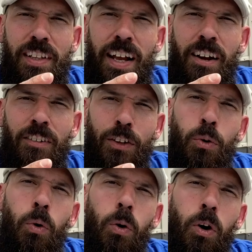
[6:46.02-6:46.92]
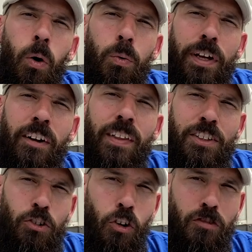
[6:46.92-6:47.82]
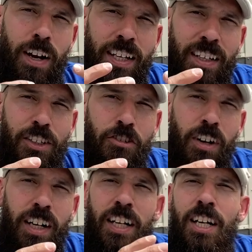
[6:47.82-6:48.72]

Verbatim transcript: the air, the cold air that's already in the truck.